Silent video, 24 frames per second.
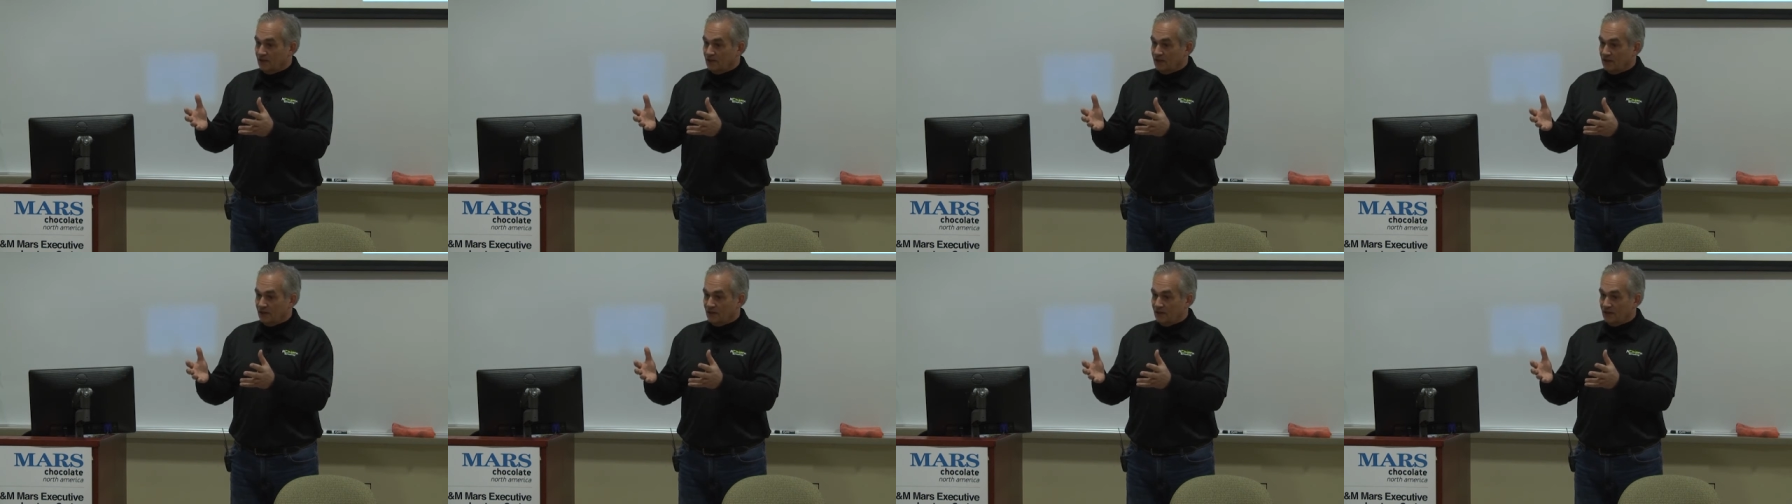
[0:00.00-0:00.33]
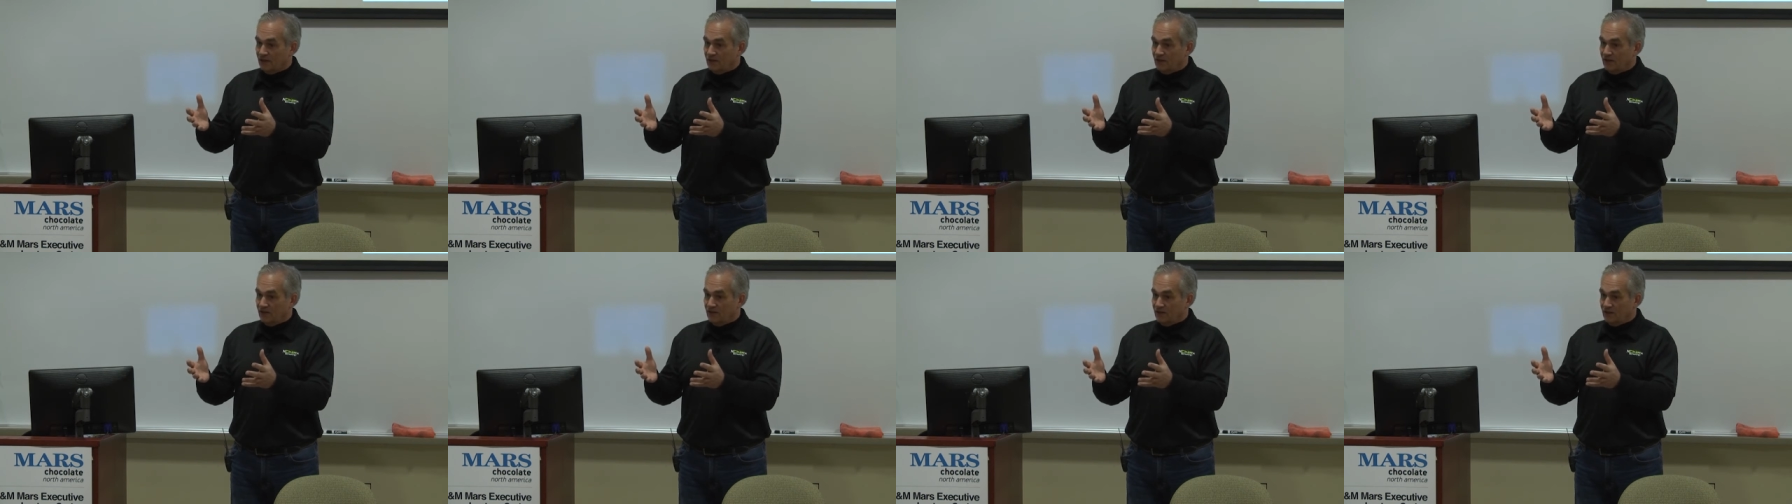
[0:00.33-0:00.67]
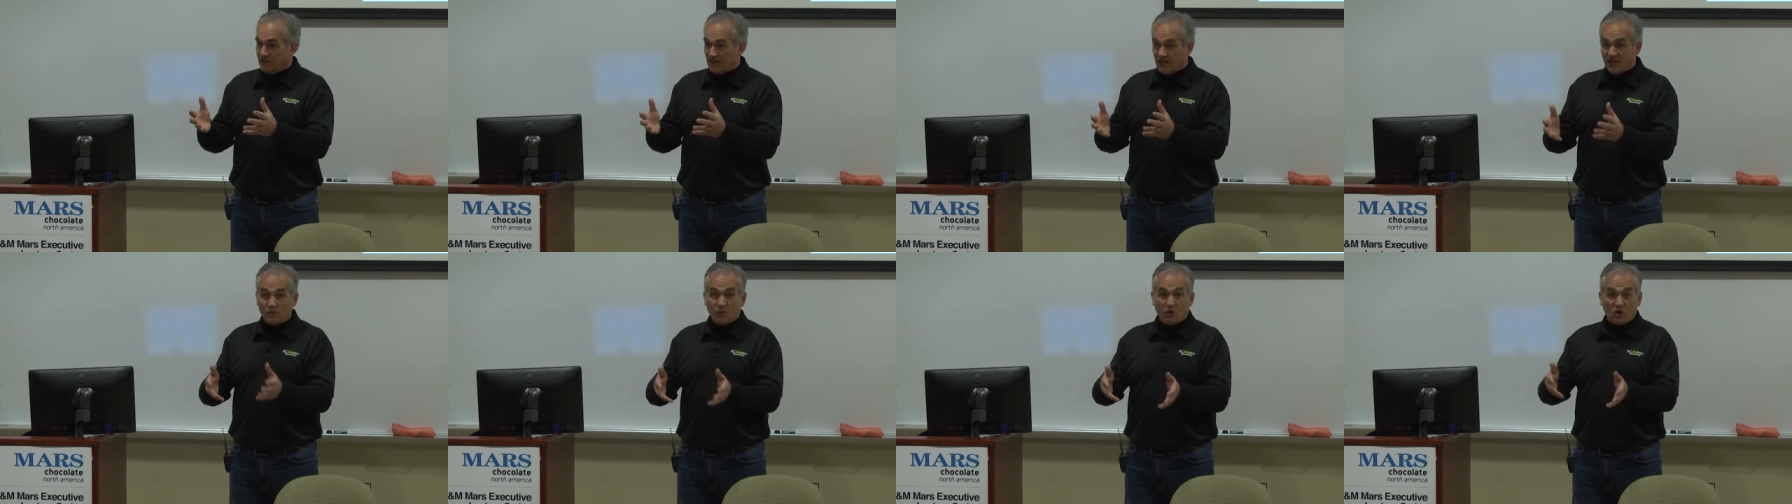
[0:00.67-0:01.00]
uh,
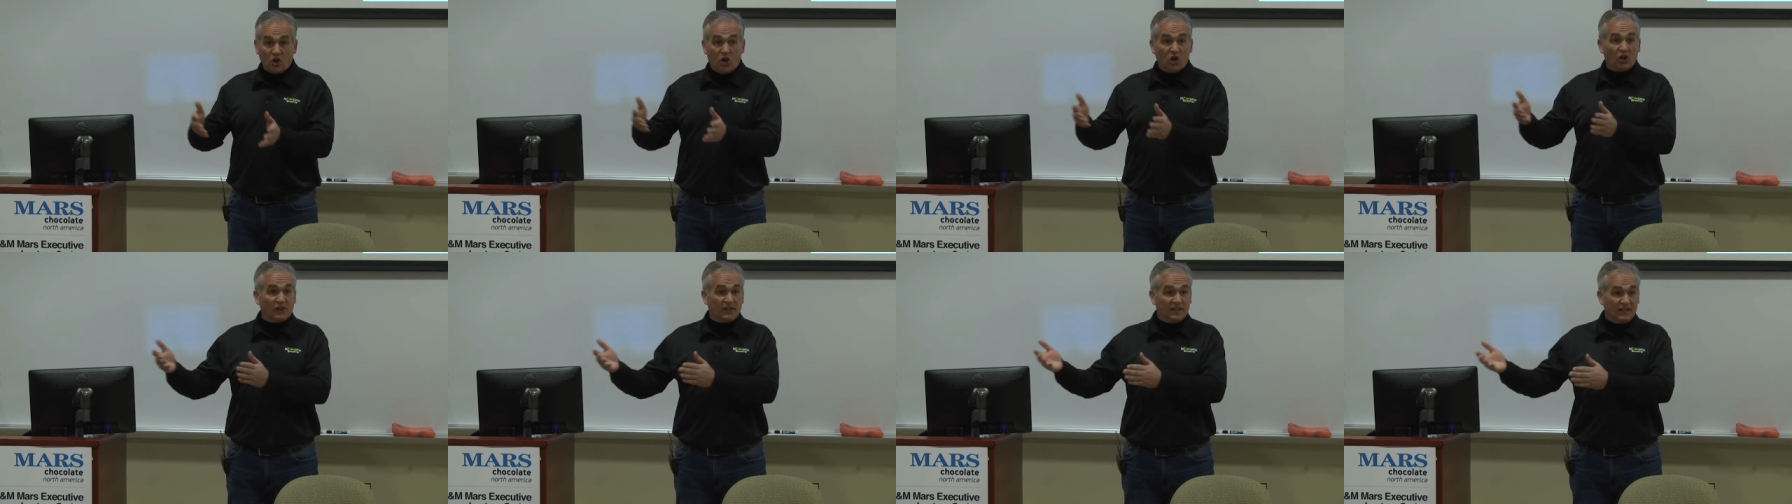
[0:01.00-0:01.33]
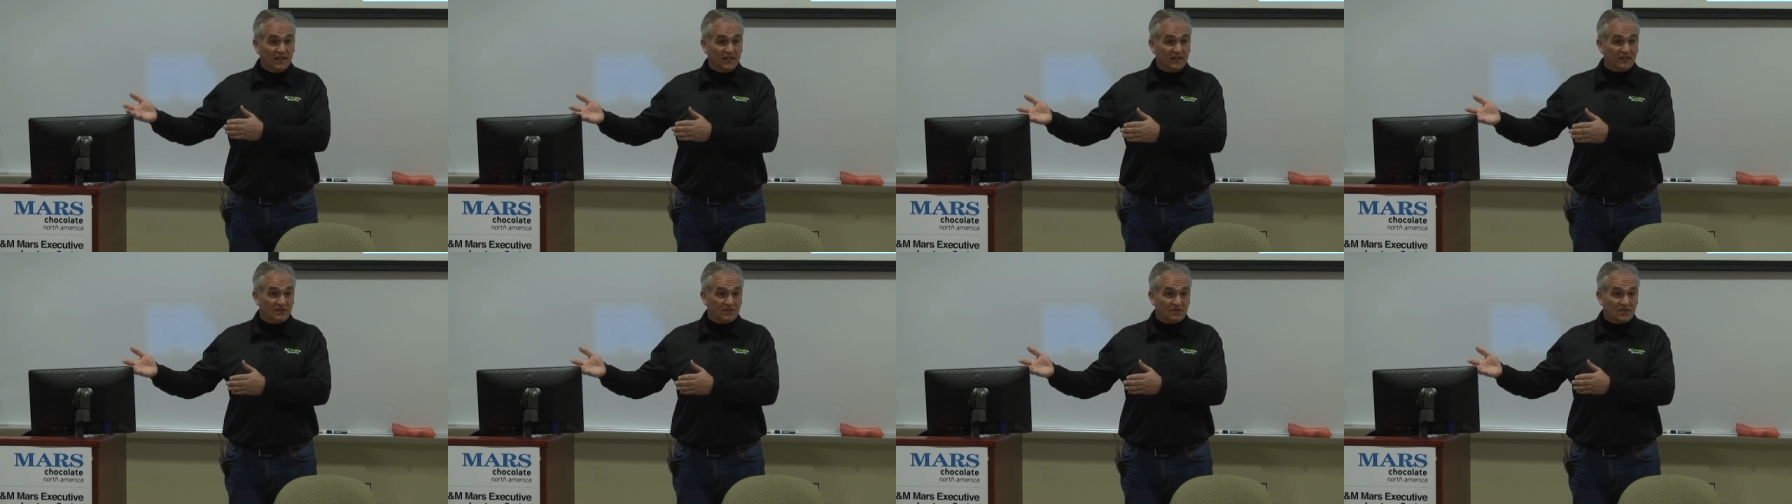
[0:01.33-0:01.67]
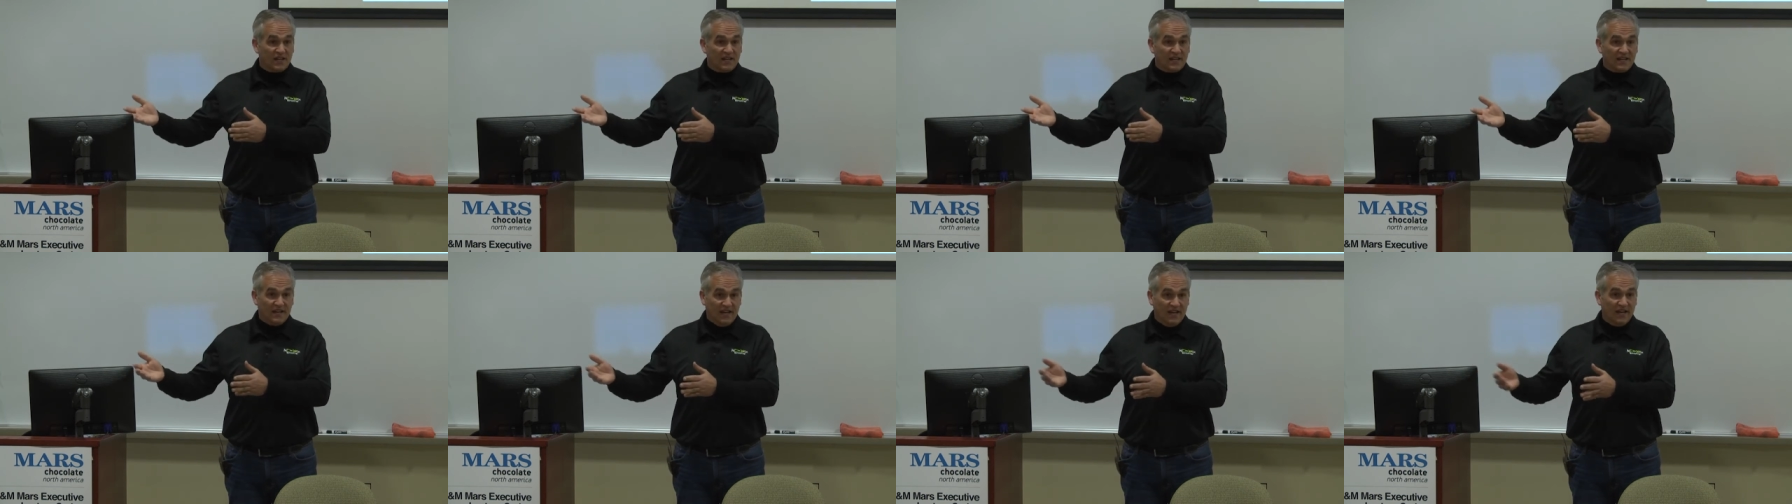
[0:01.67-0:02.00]
they were calling in
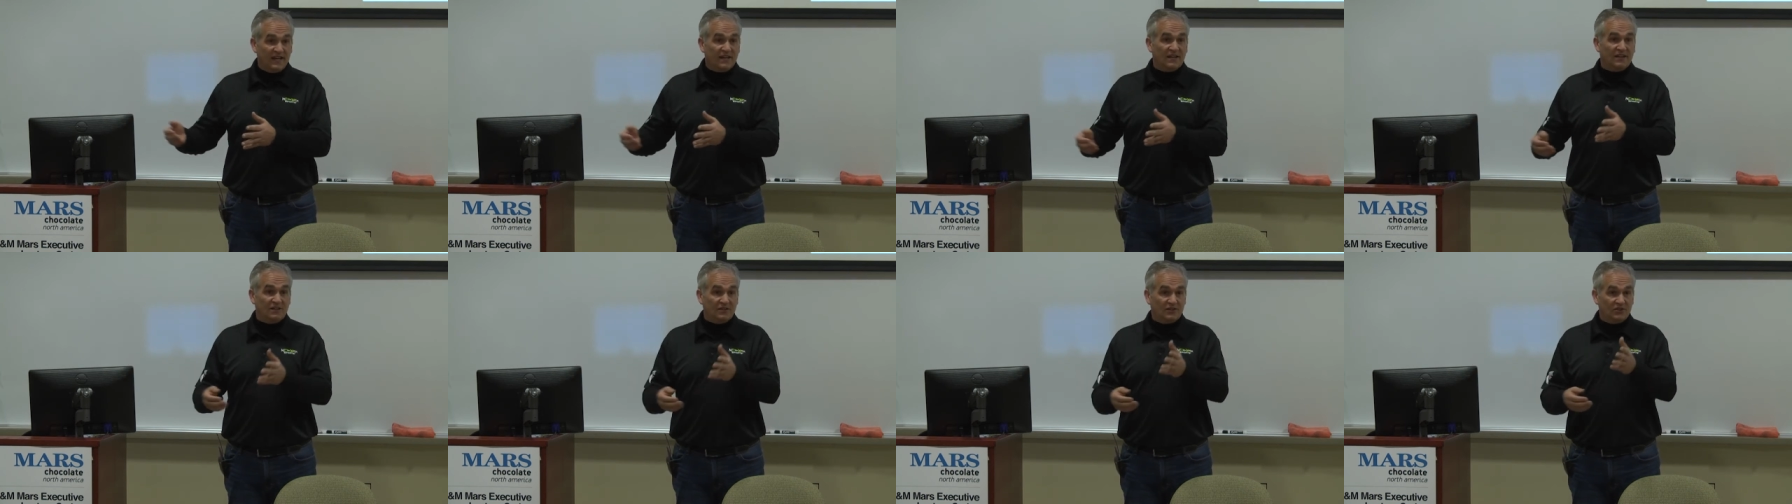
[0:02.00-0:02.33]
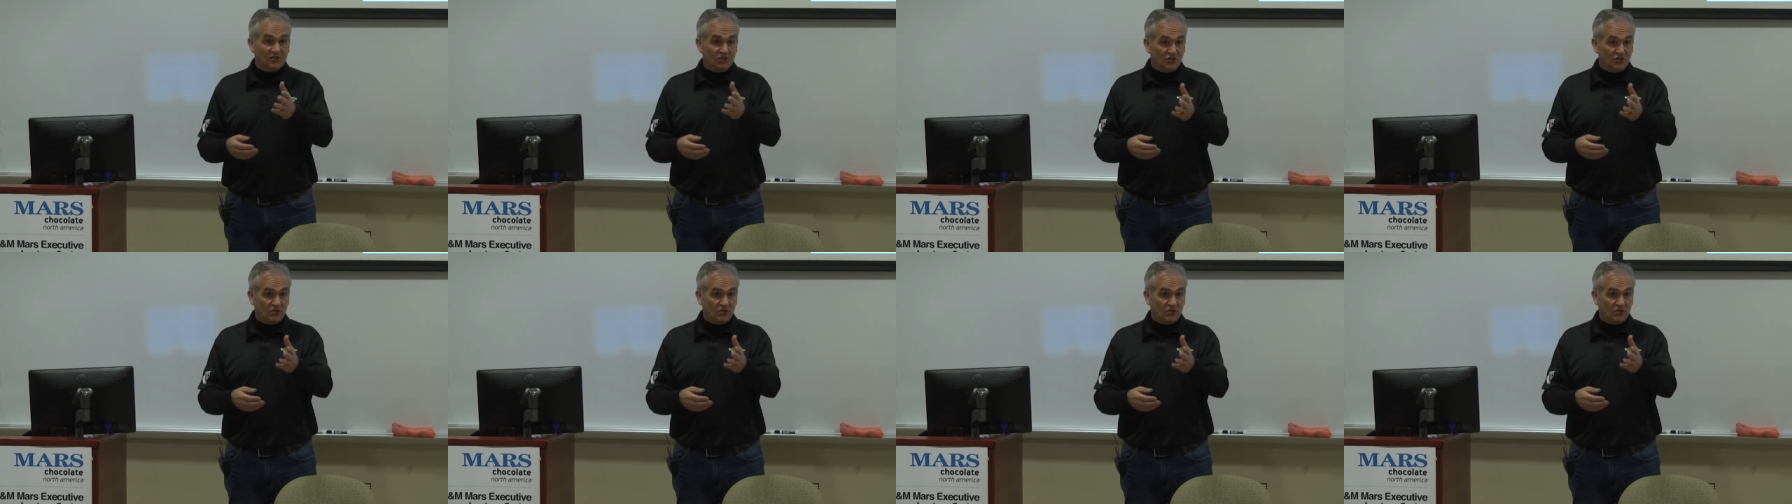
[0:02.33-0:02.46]
saying, hey,